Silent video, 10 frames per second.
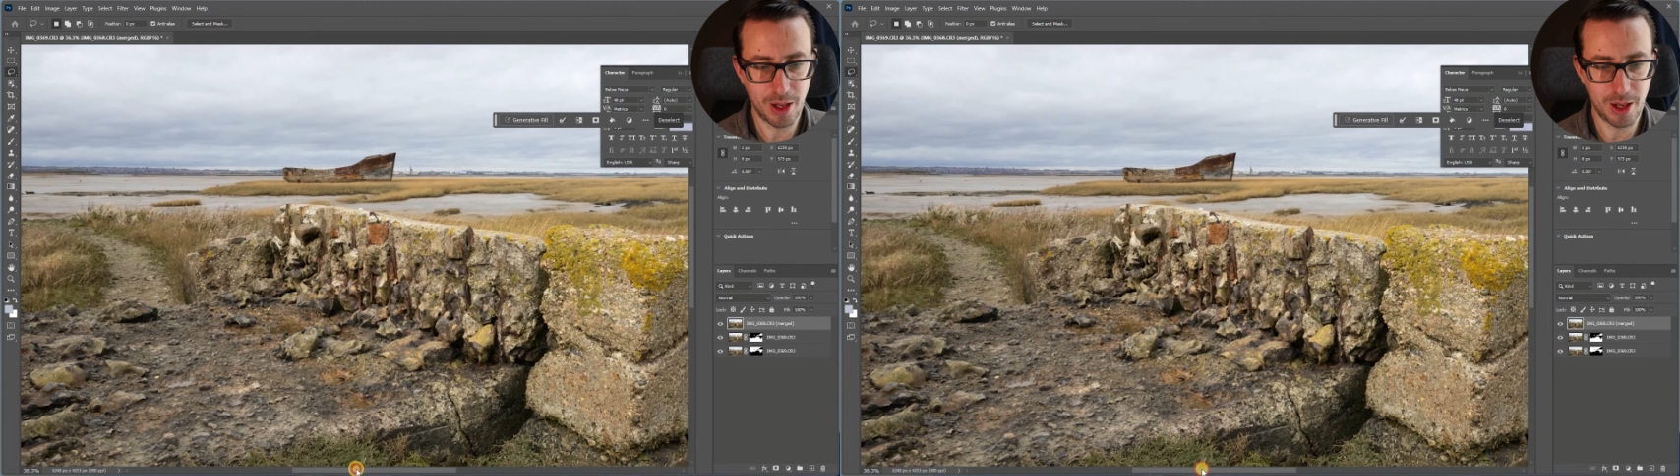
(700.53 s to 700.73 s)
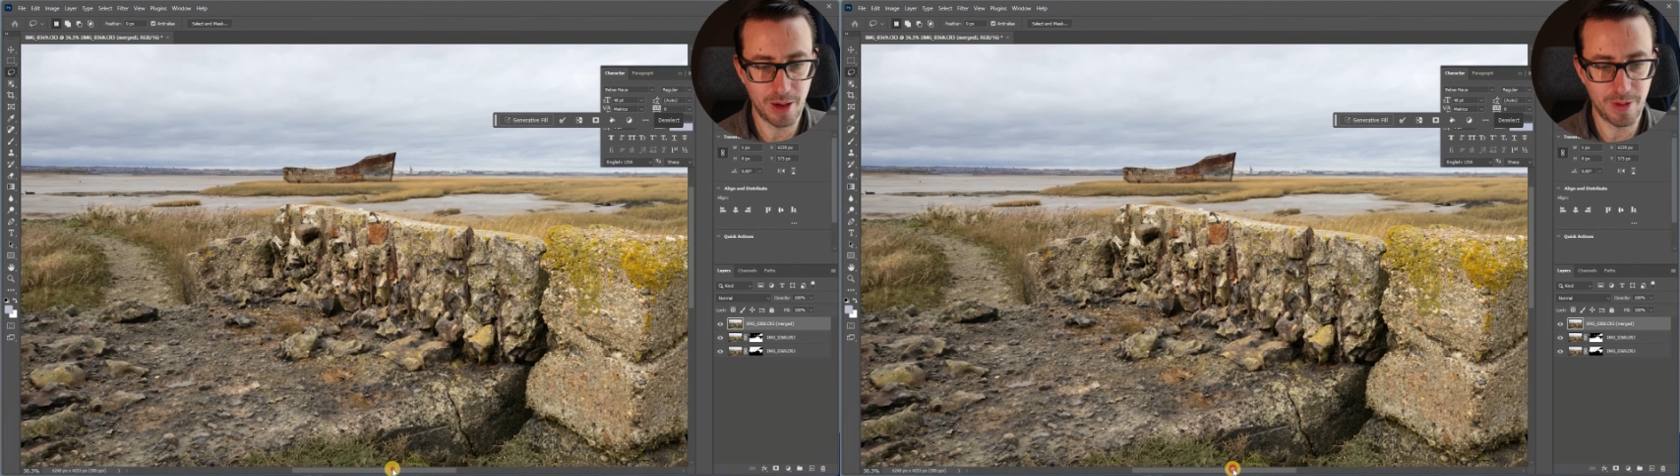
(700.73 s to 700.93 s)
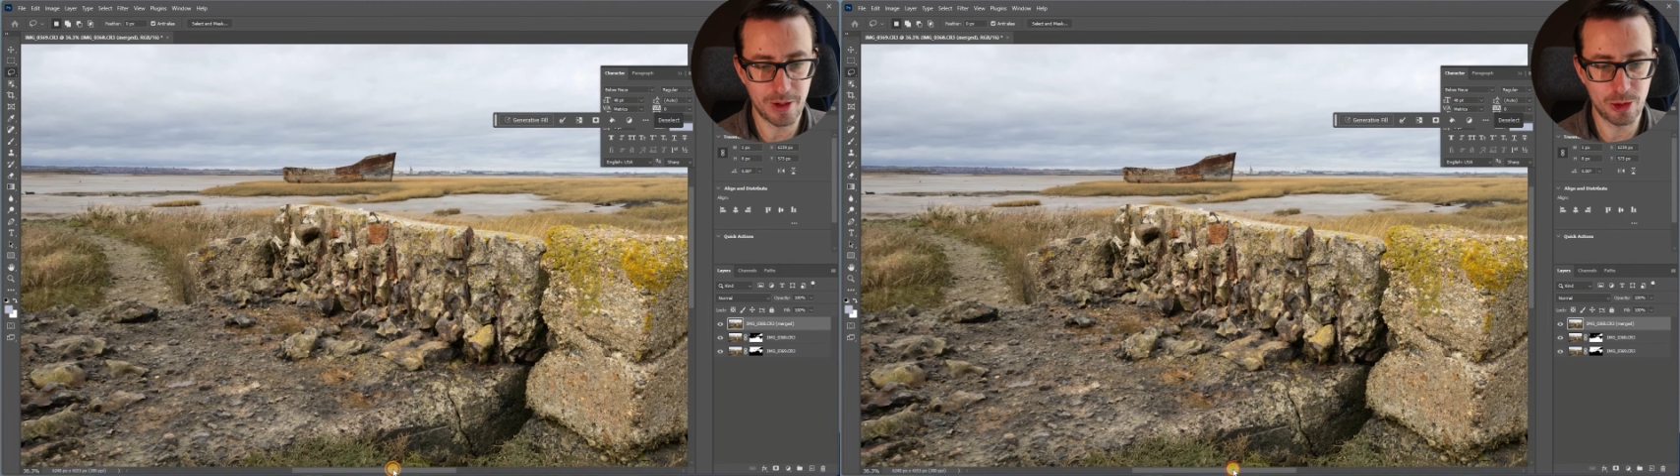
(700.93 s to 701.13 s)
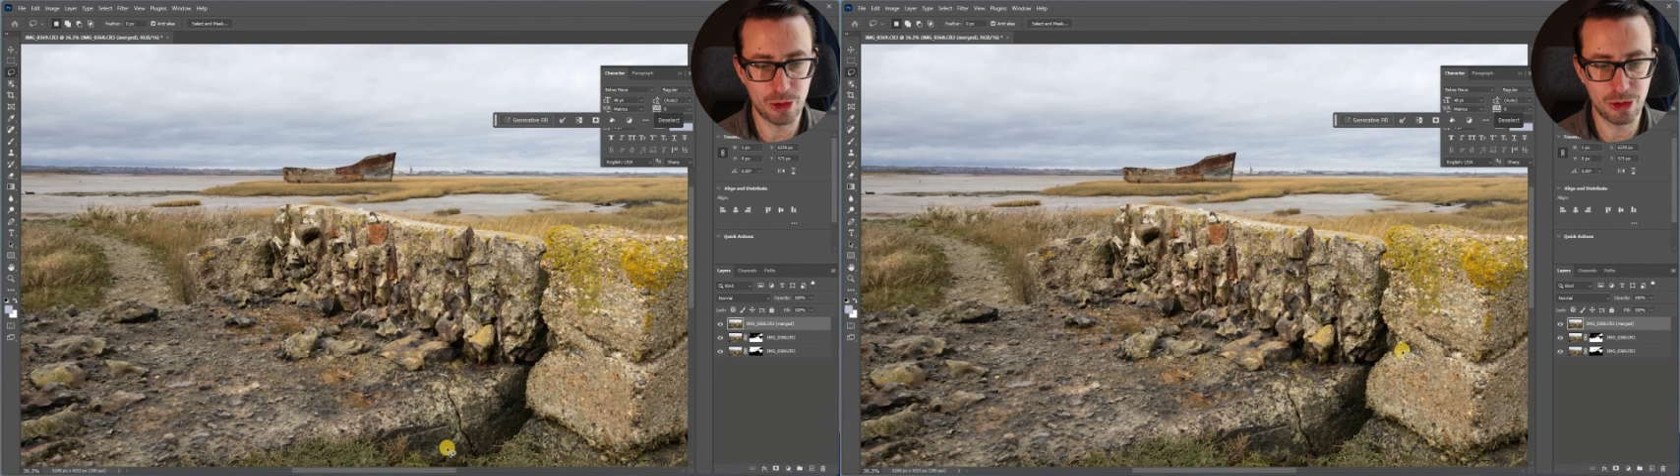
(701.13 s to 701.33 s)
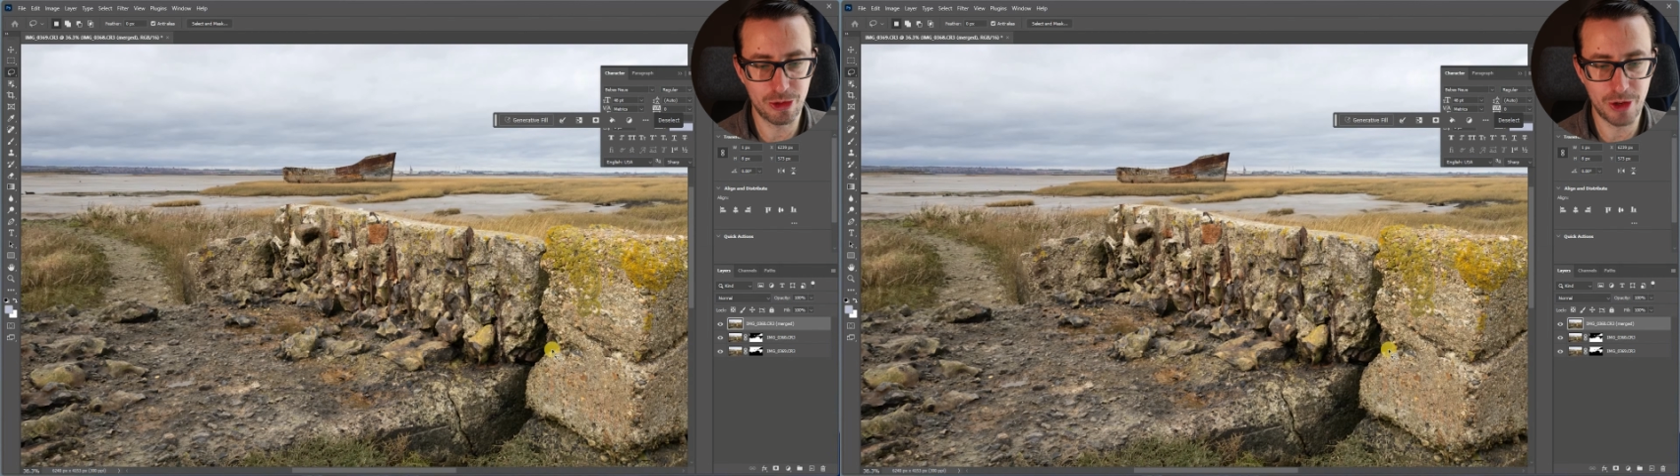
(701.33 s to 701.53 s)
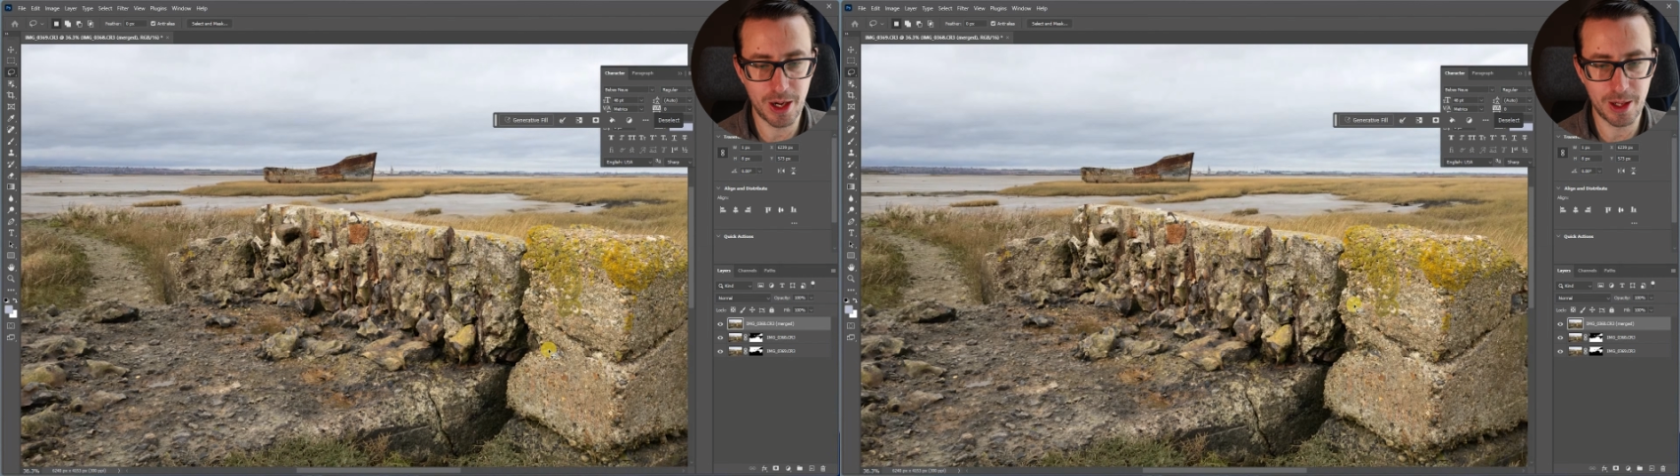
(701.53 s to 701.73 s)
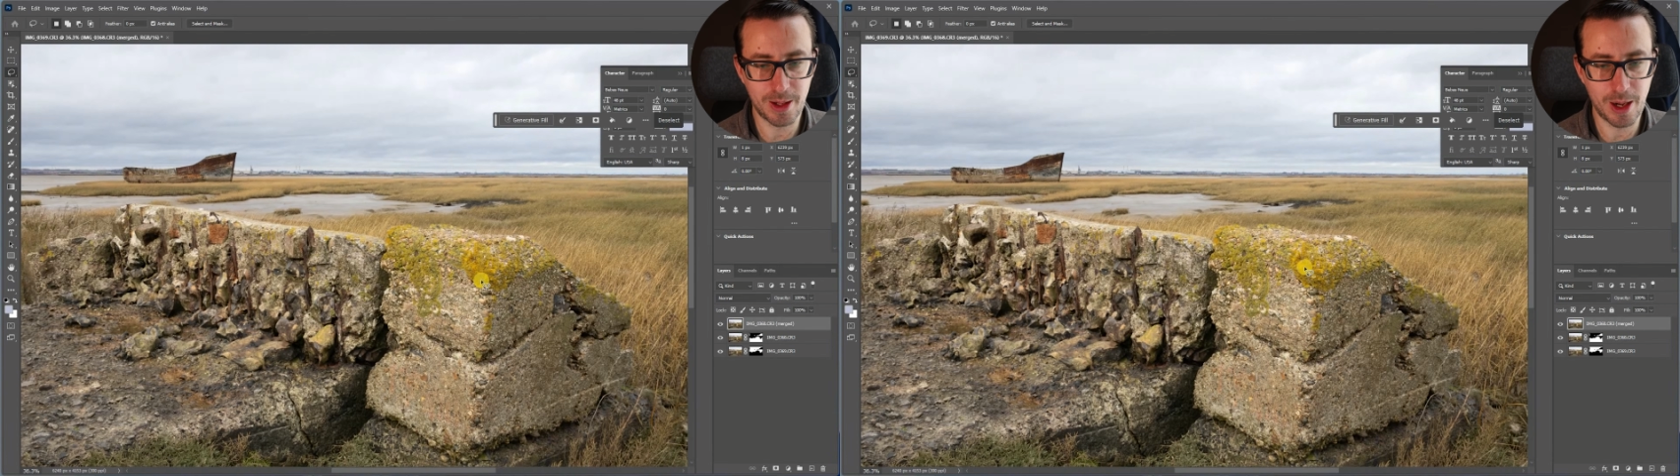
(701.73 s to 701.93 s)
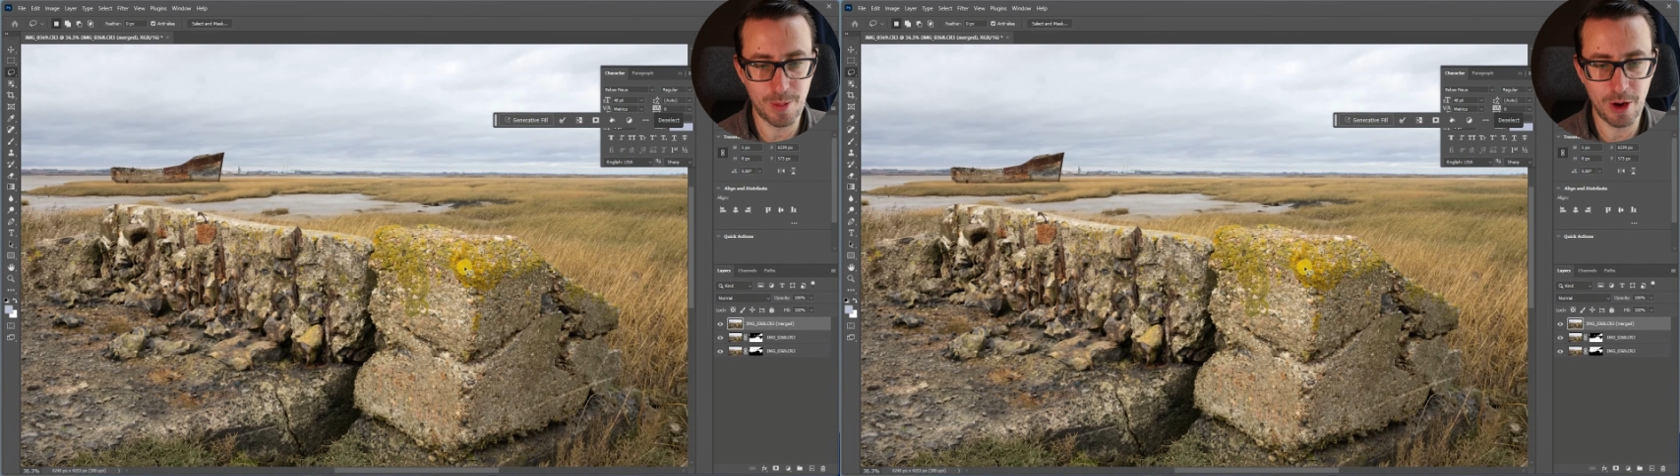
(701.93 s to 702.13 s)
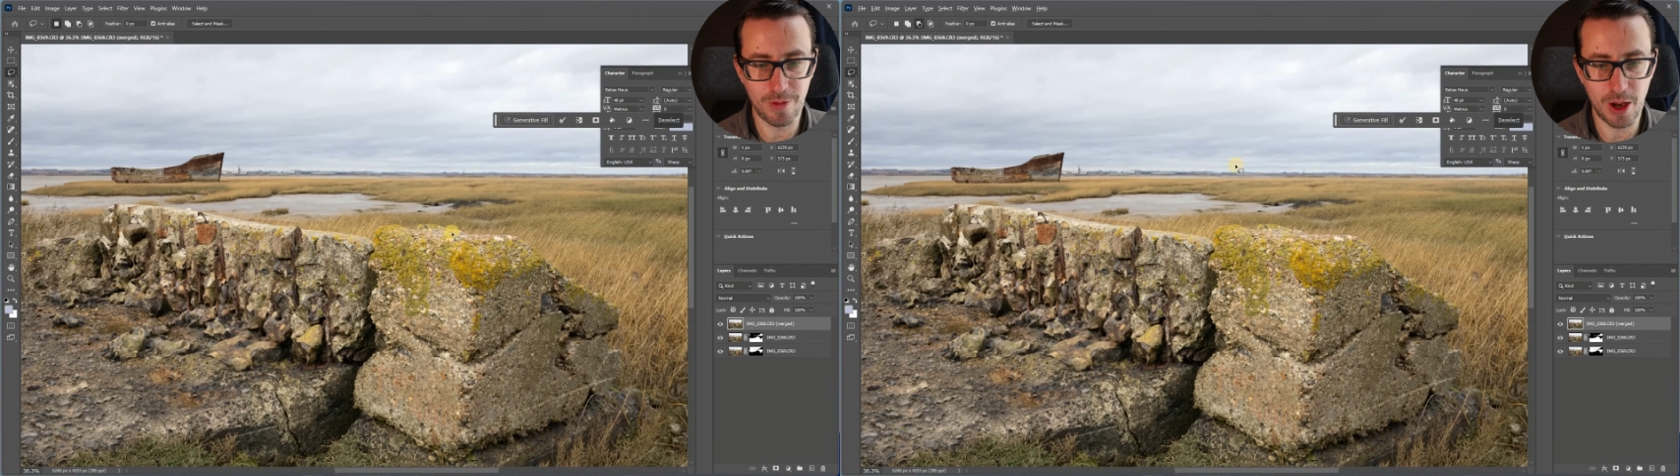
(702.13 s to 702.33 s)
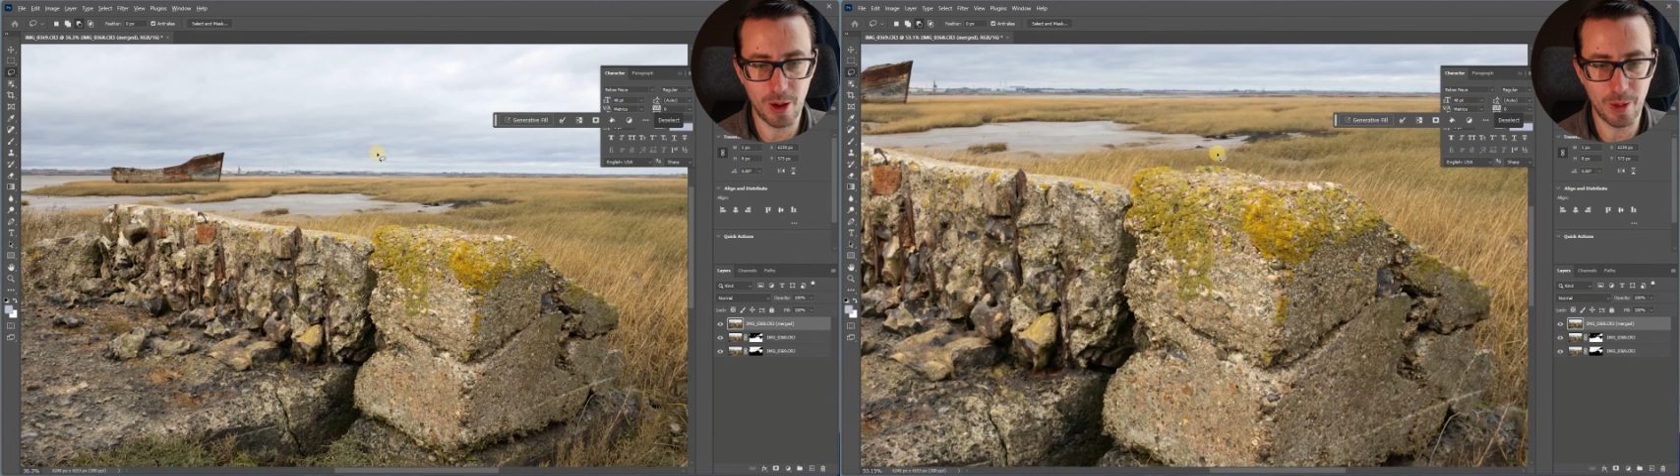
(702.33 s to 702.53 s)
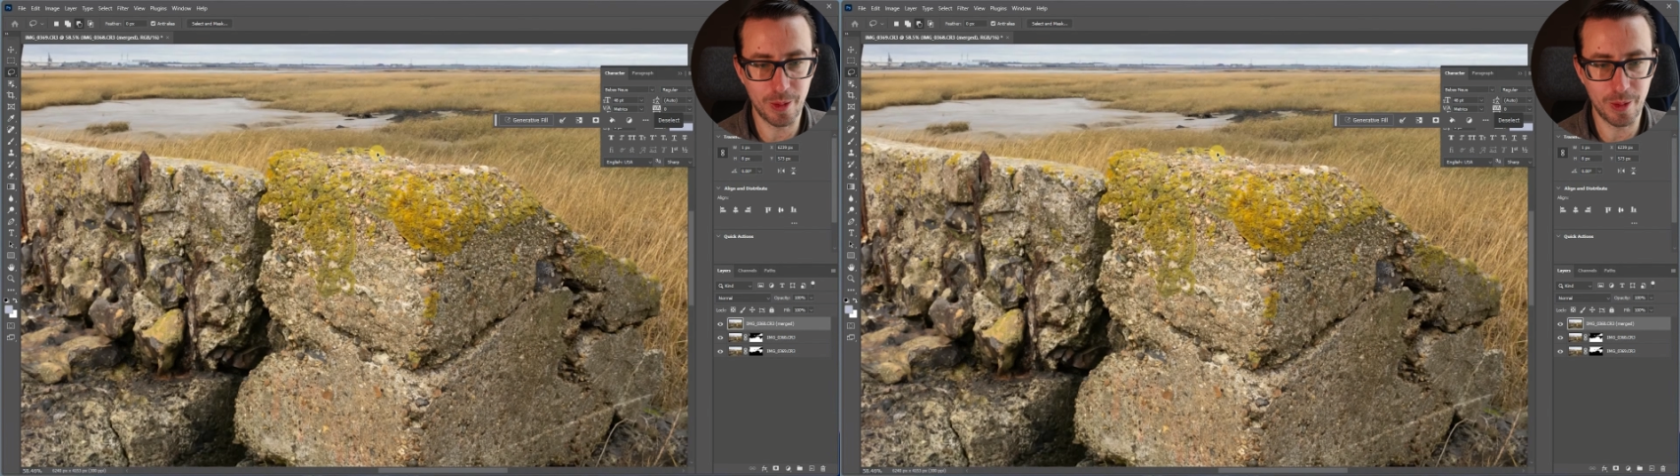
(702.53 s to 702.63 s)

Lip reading: And if I come over,